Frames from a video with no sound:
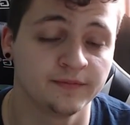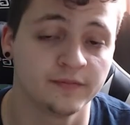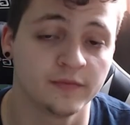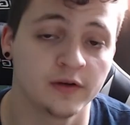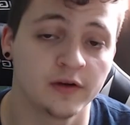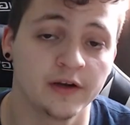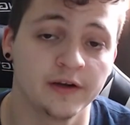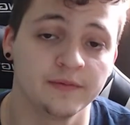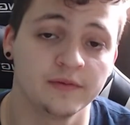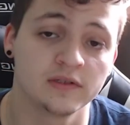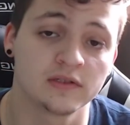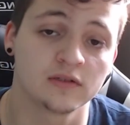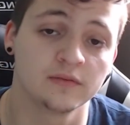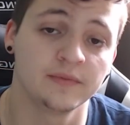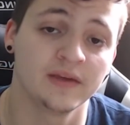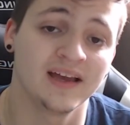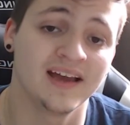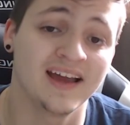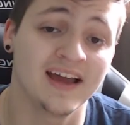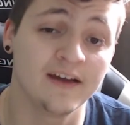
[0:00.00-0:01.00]
Alright, this is going
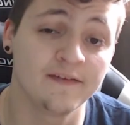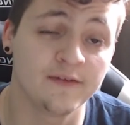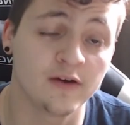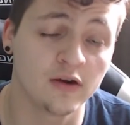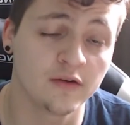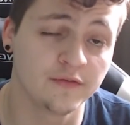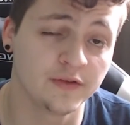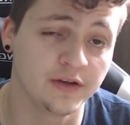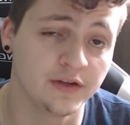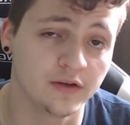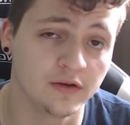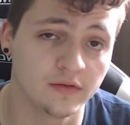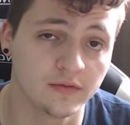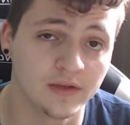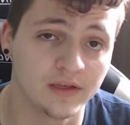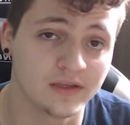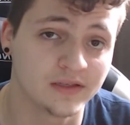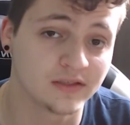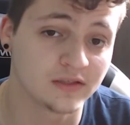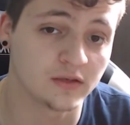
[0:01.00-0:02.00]
to be a half-hour video
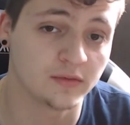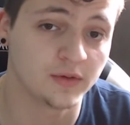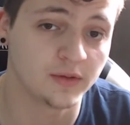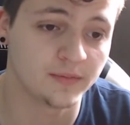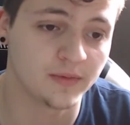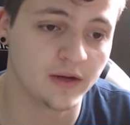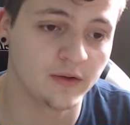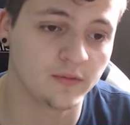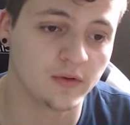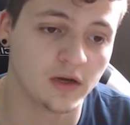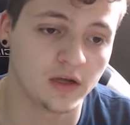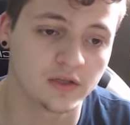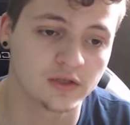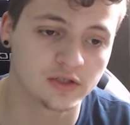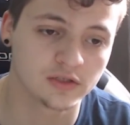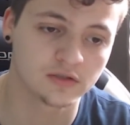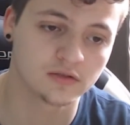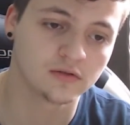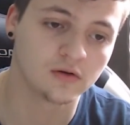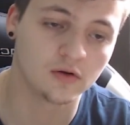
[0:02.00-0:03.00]
that someone might
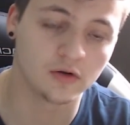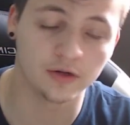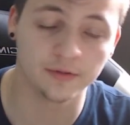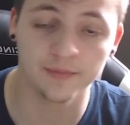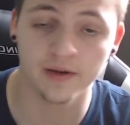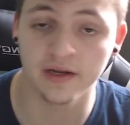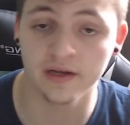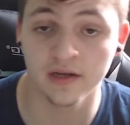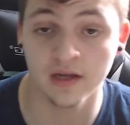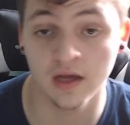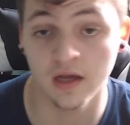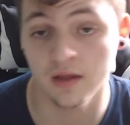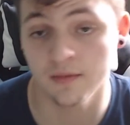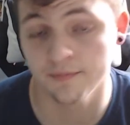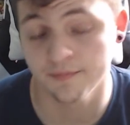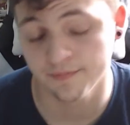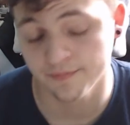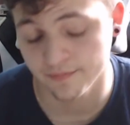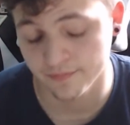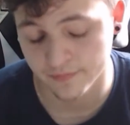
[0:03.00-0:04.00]
watch, or you might not.
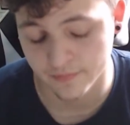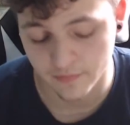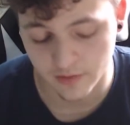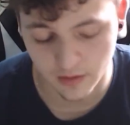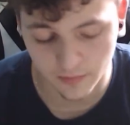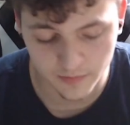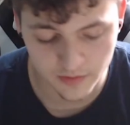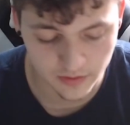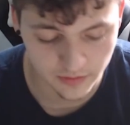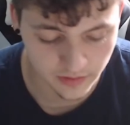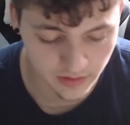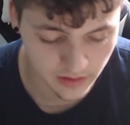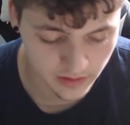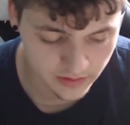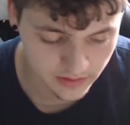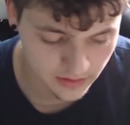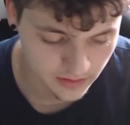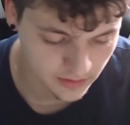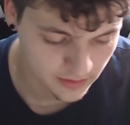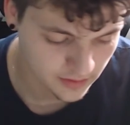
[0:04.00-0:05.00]
Up to you
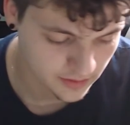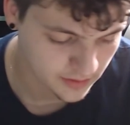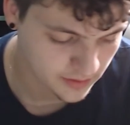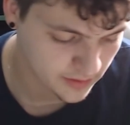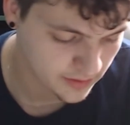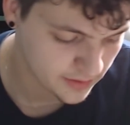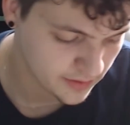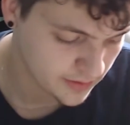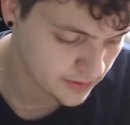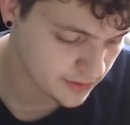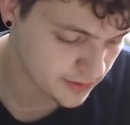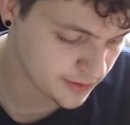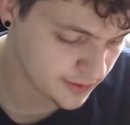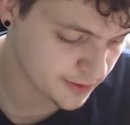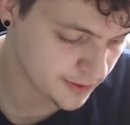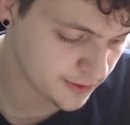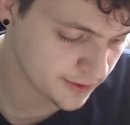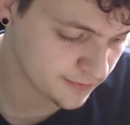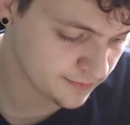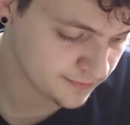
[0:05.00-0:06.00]
guys.
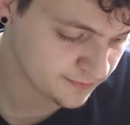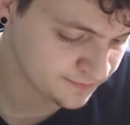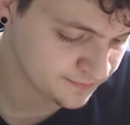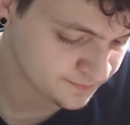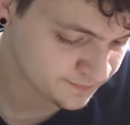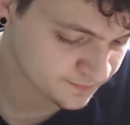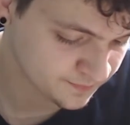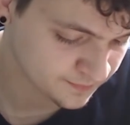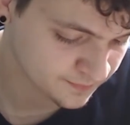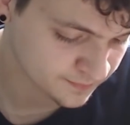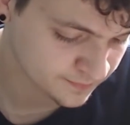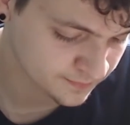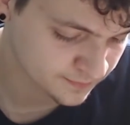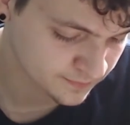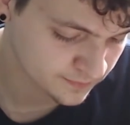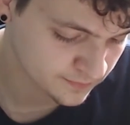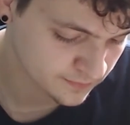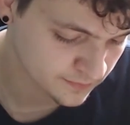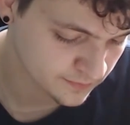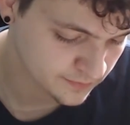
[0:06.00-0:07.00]

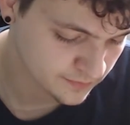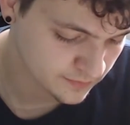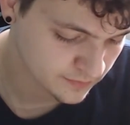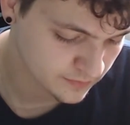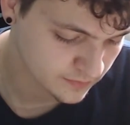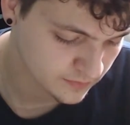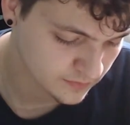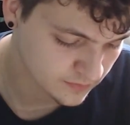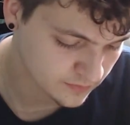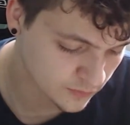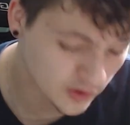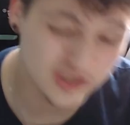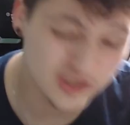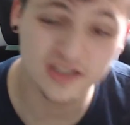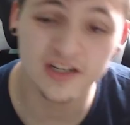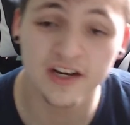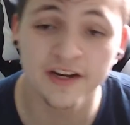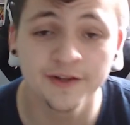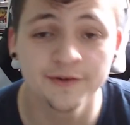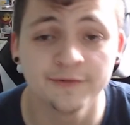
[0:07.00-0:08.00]
What
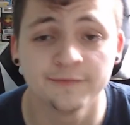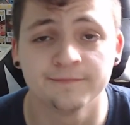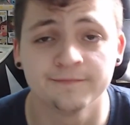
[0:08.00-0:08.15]
should I do?